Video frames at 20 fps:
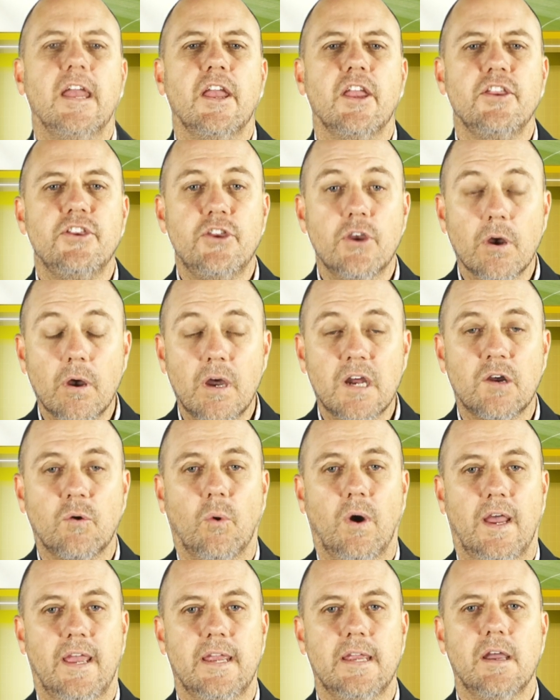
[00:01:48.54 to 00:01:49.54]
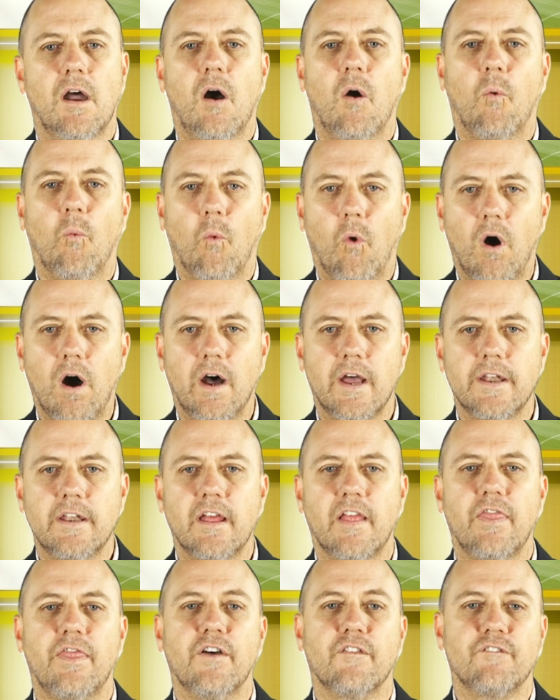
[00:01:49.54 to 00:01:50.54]
Uruguay won
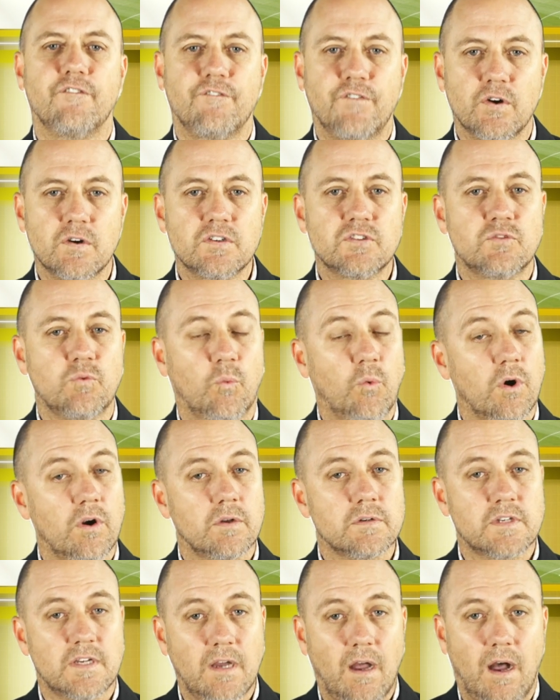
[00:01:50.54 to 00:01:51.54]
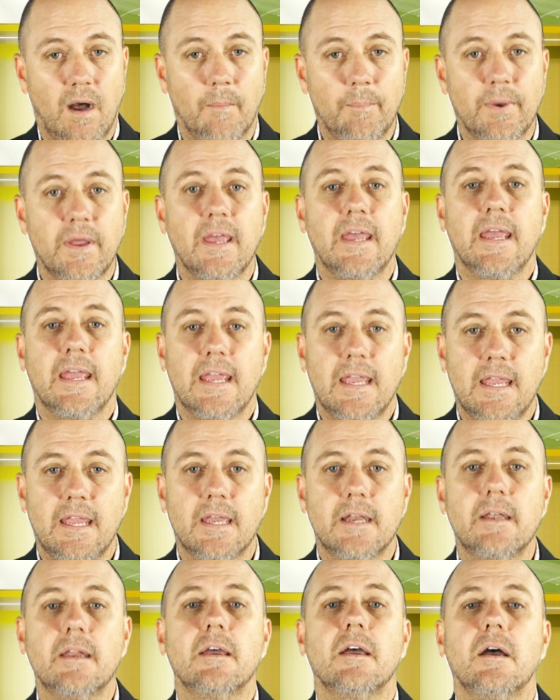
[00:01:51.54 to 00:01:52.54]
the first World Cup
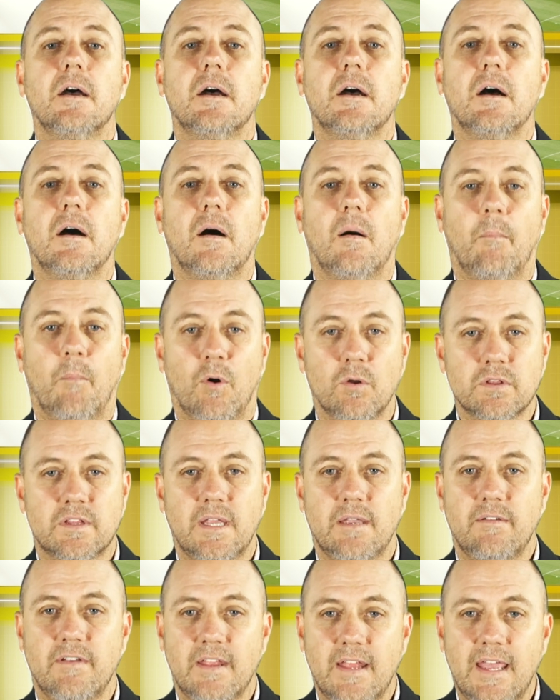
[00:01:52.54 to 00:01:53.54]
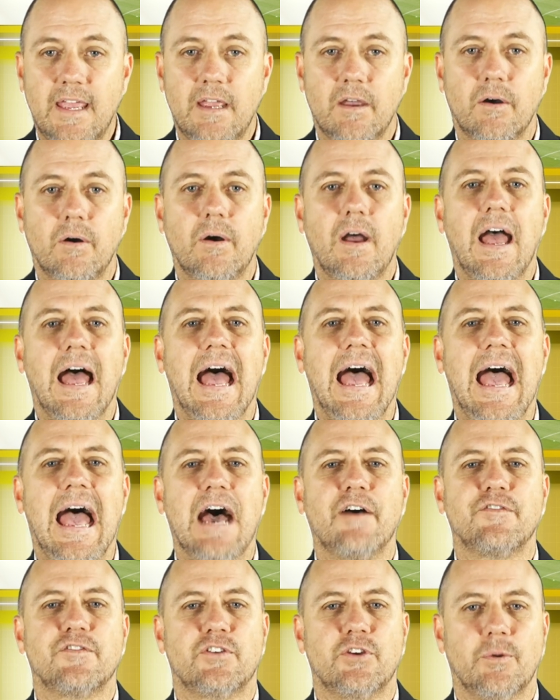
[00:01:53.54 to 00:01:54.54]
in Montevideo
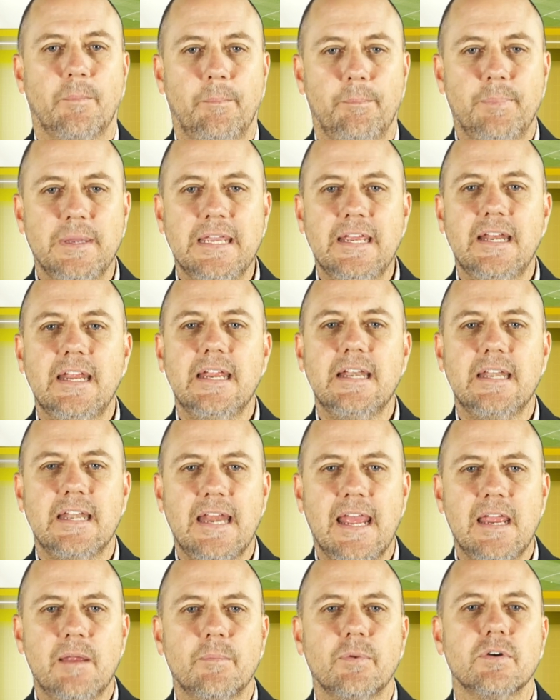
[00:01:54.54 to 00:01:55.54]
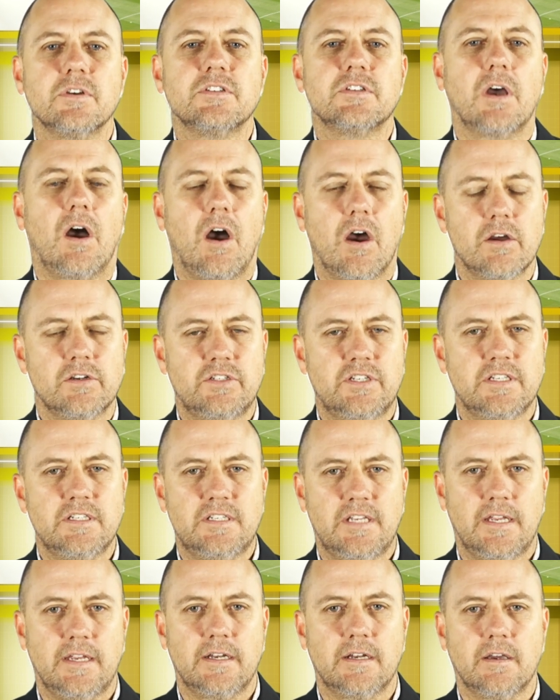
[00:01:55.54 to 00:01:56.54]
after beating neighbors
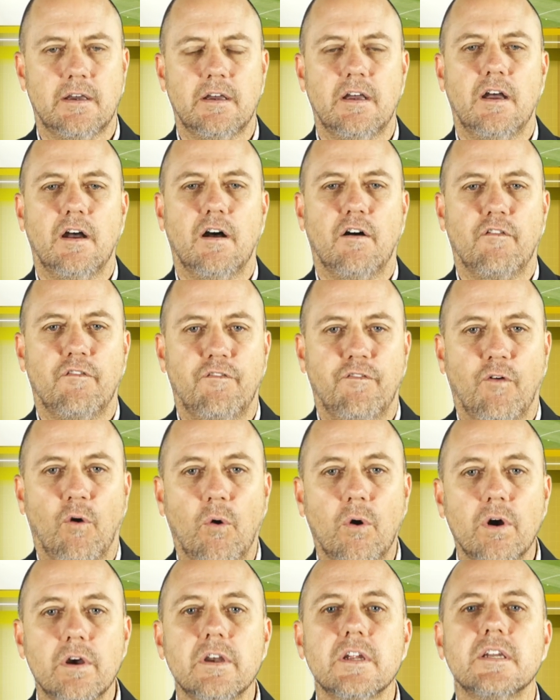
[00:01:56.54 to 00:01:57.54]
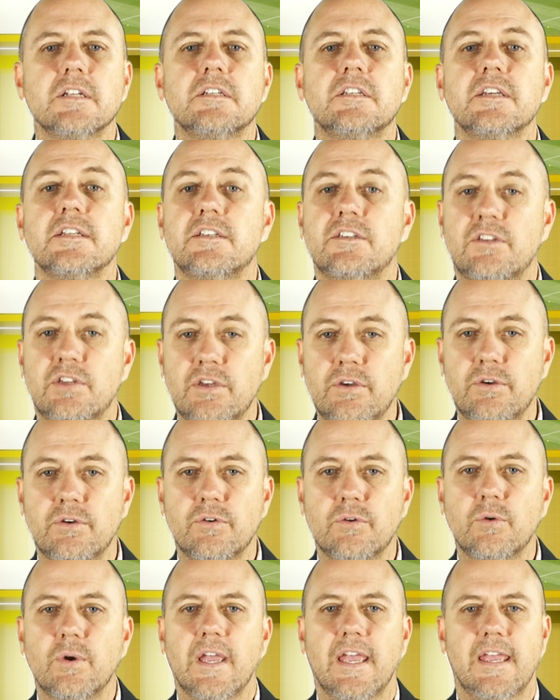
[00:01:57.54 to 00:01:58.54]
Argentina 4
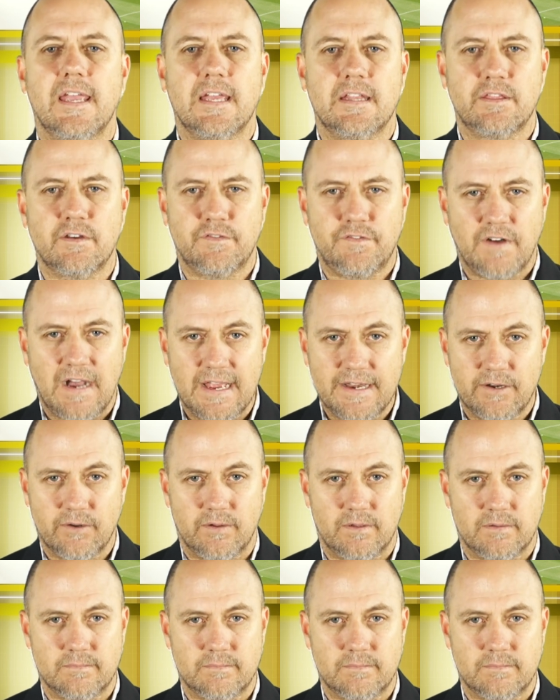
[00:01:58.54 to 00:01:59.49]
2 in the final.